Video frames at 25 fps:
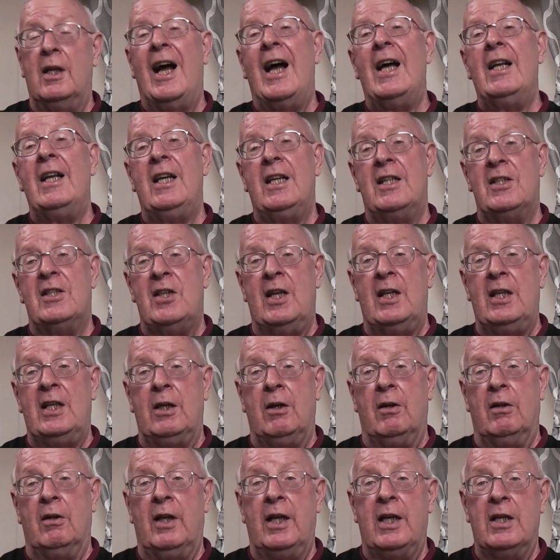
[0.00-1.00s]
and extending
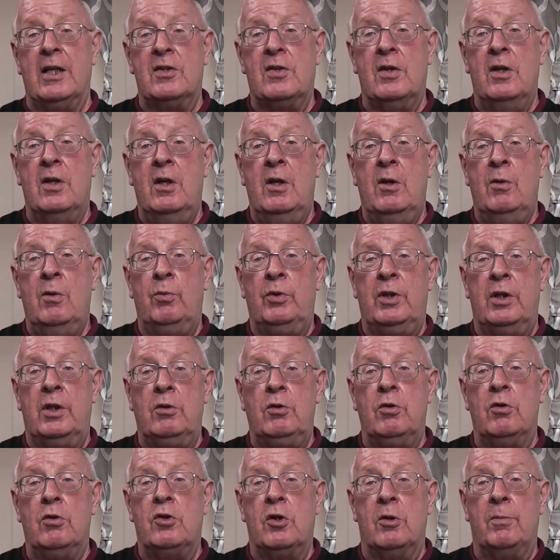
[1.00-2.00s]
our links within
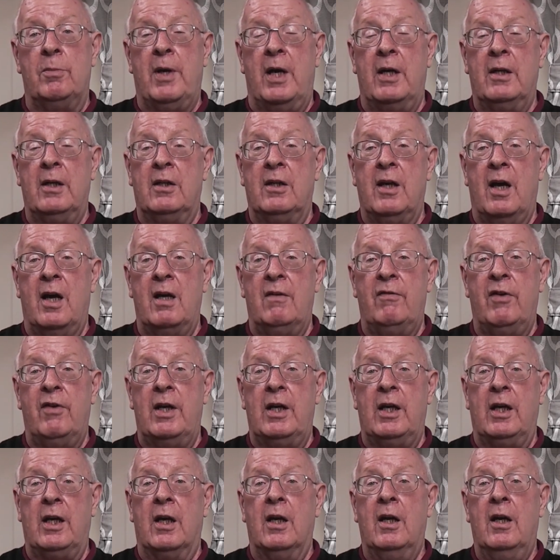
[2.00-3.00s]
YouTube and
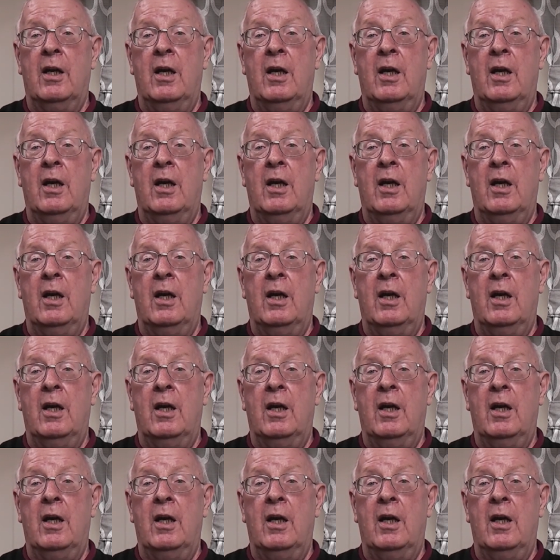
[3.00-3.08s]
caravanning.